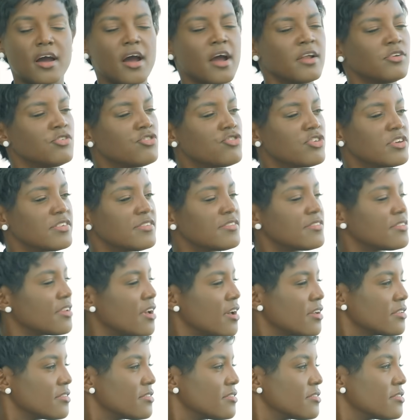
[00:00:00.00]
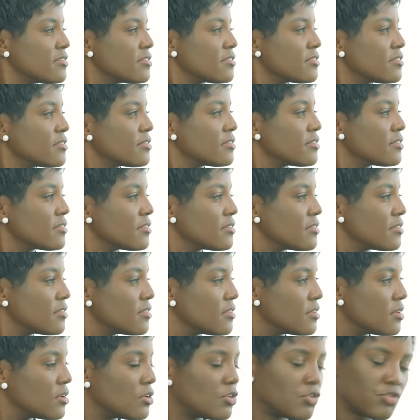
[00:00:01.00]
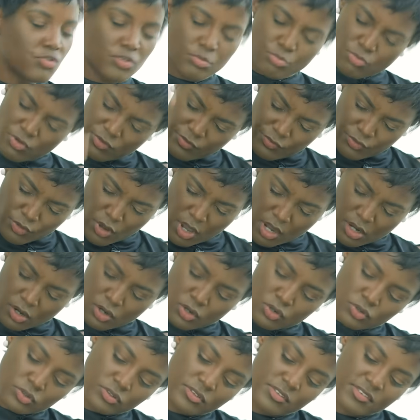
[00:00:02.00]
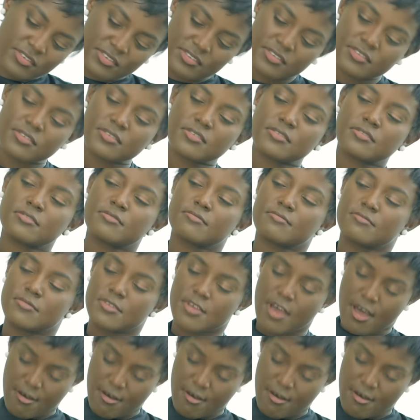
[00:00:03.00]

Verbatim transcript: Undressed us. Remove your. Yes.